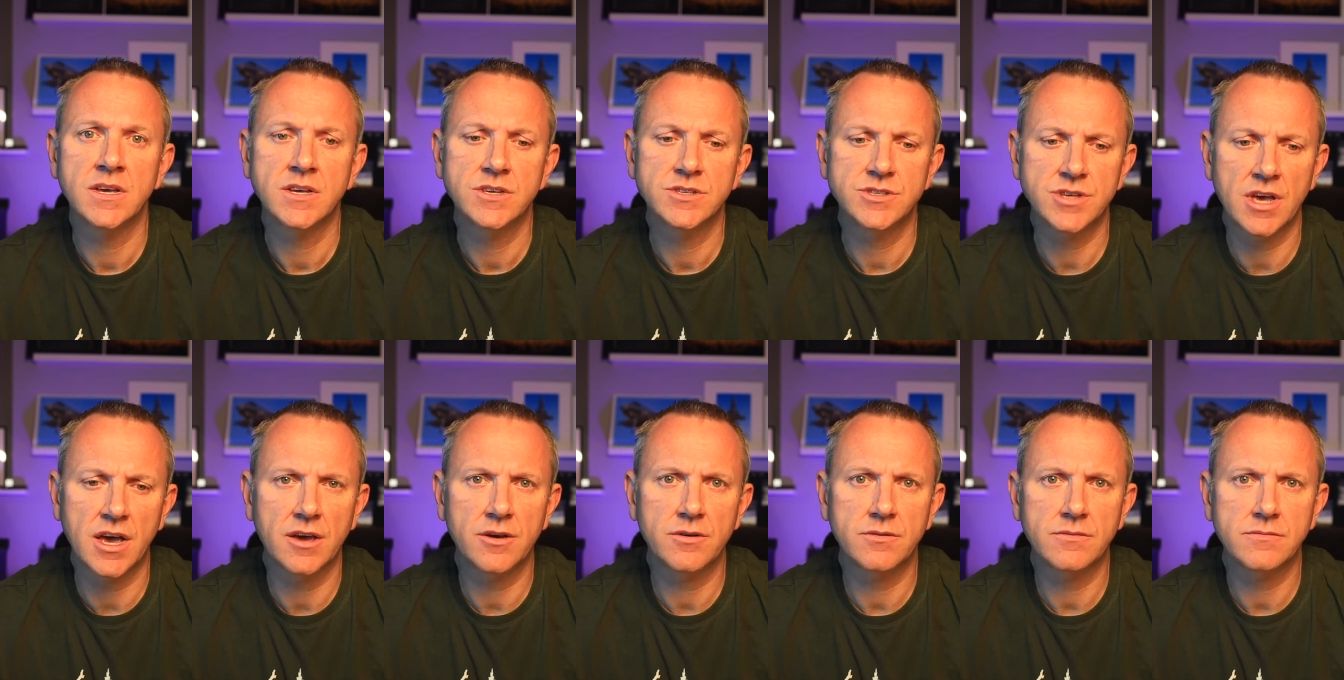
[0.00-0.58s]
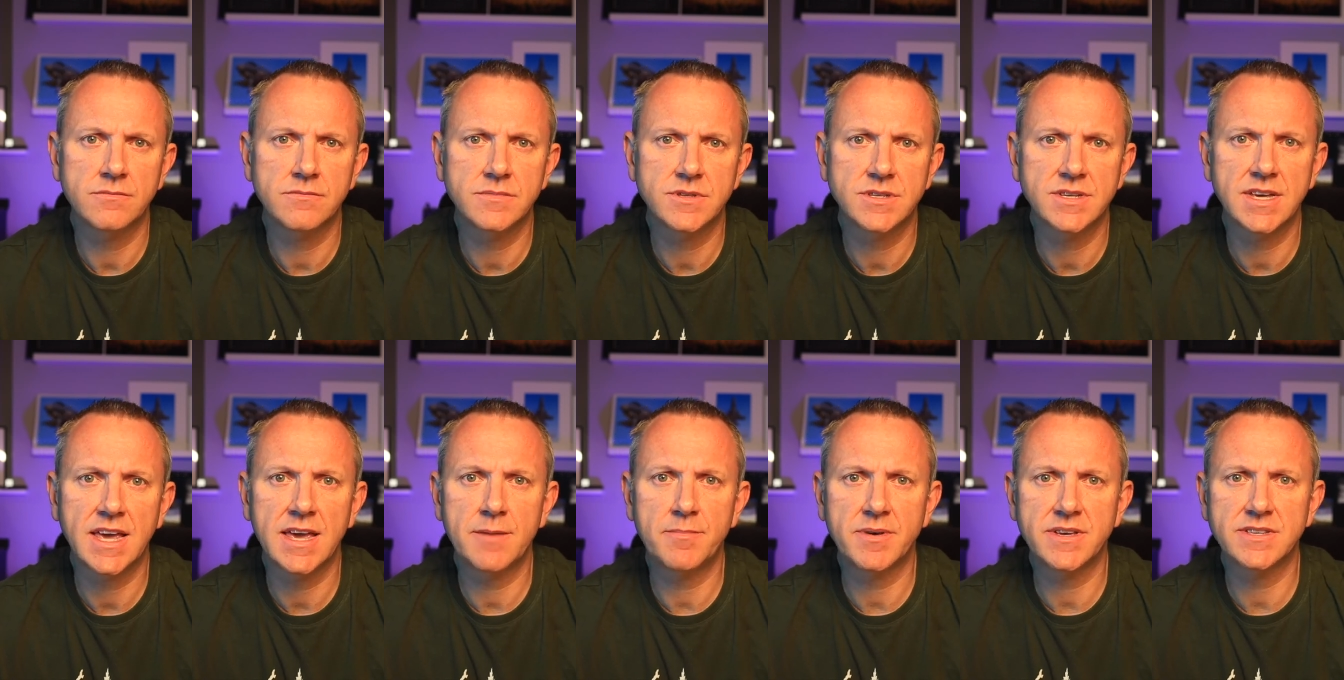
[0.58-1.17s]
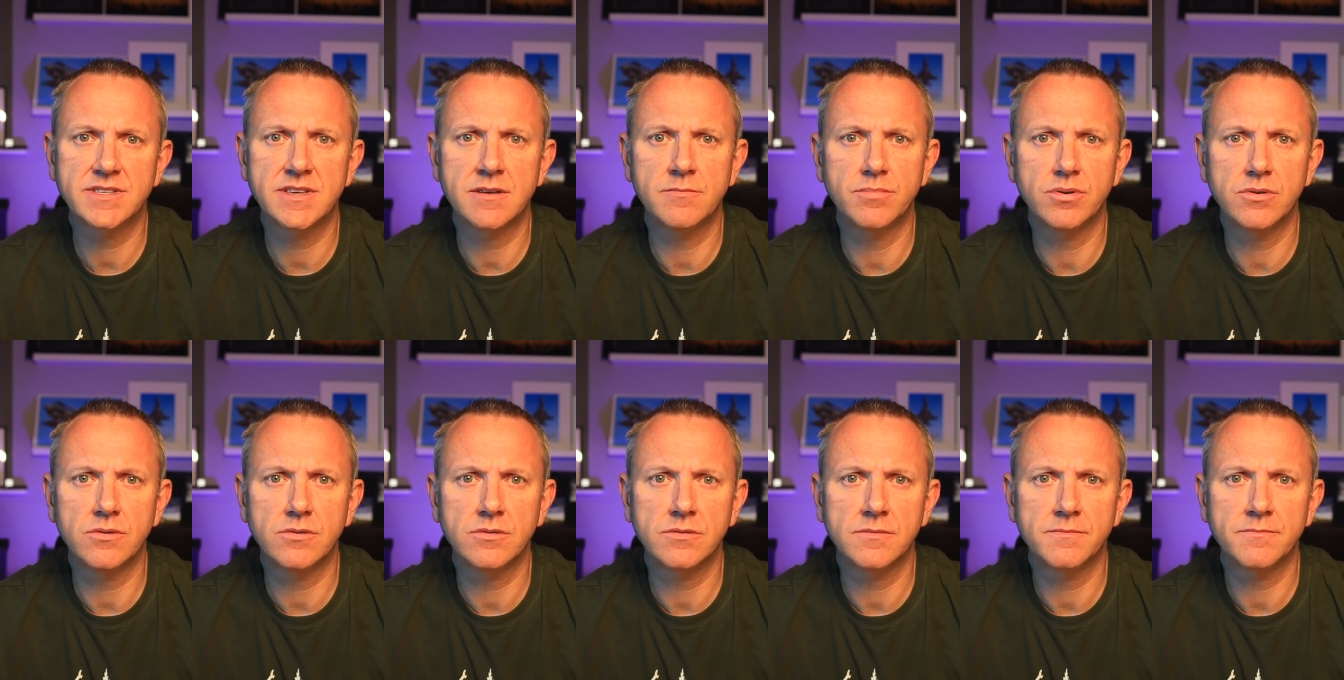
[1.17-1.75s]
So to keep it
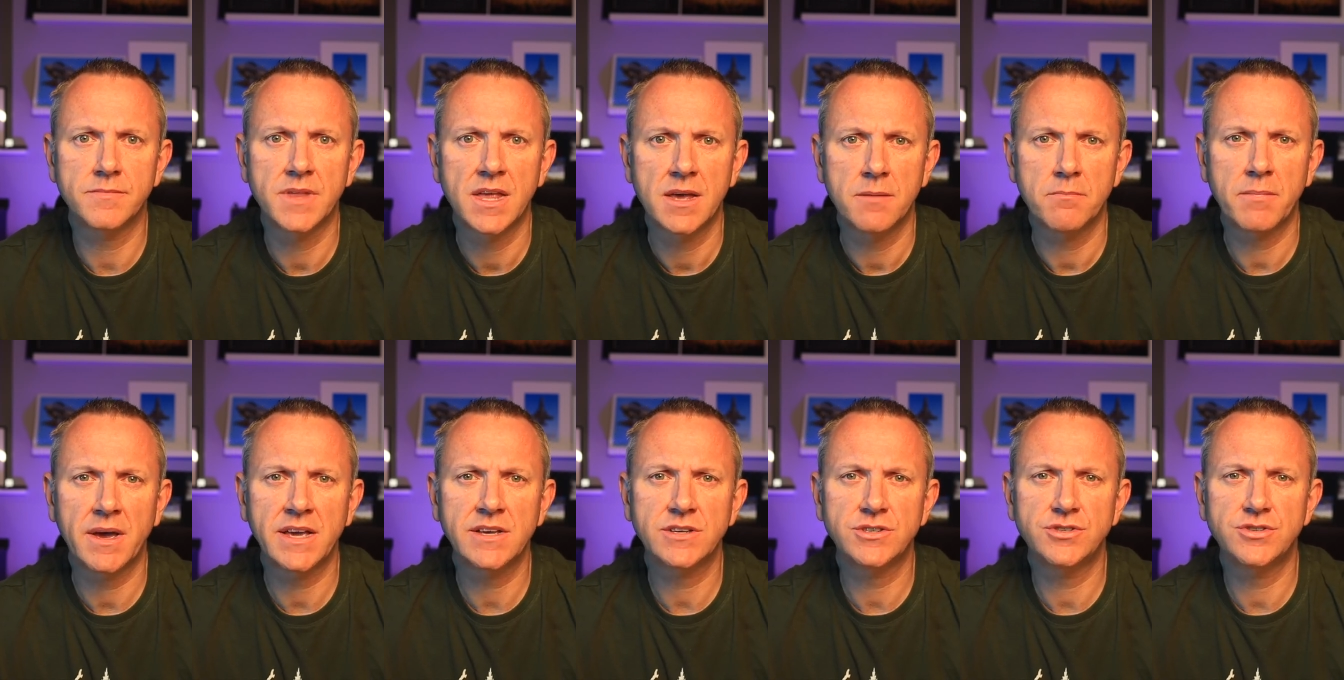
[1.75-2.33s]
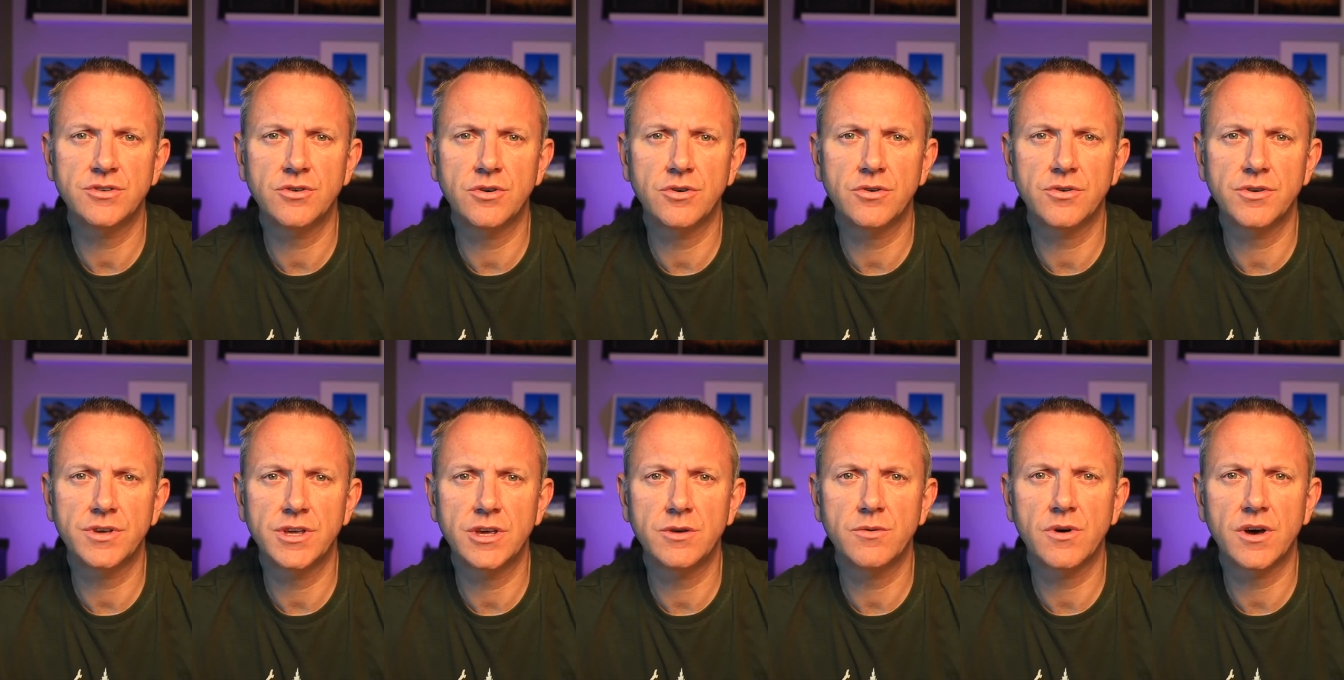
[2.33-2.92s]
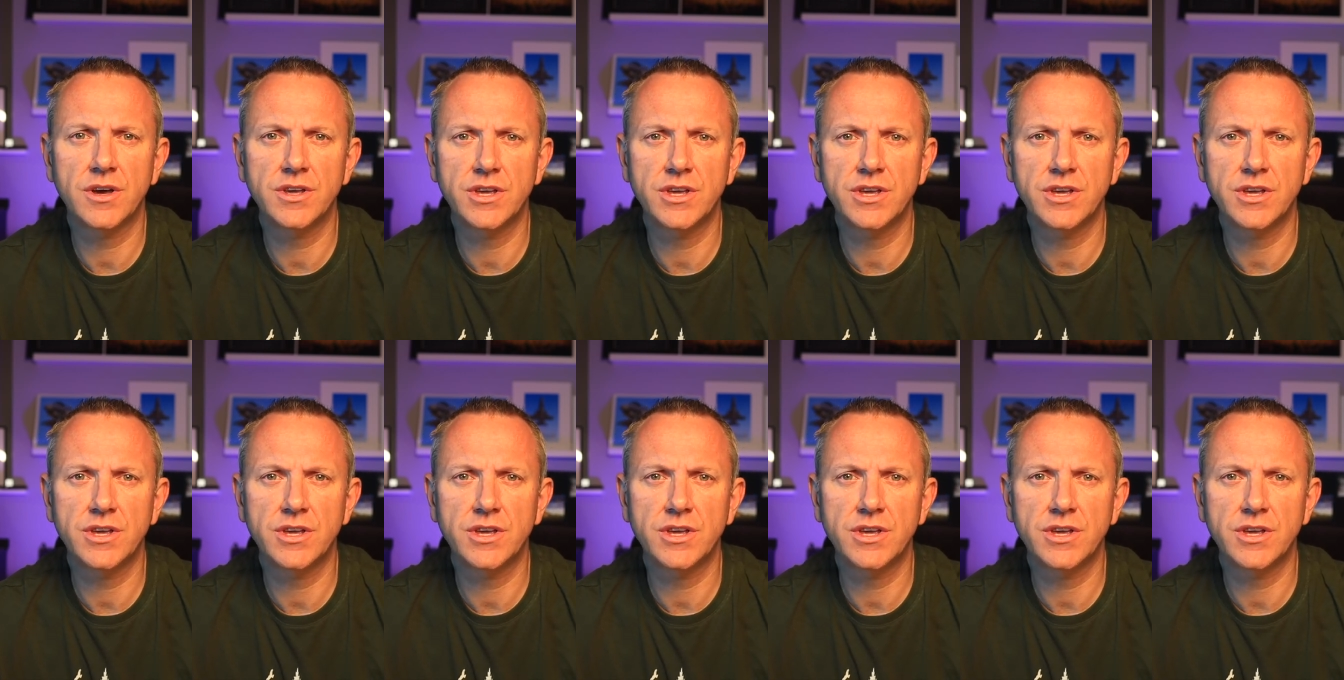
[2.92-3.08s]
simple, make sure you are